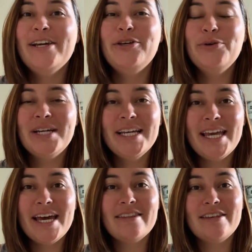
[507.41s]
You can
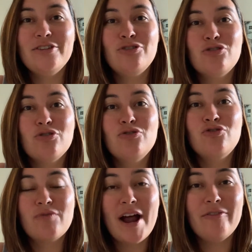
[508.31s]
get these through
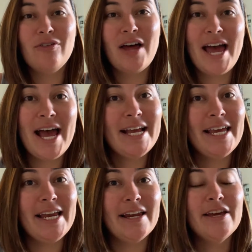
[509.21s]
travel
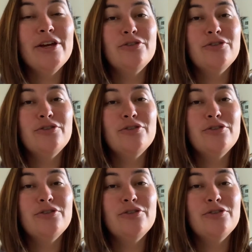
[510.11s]
hacking.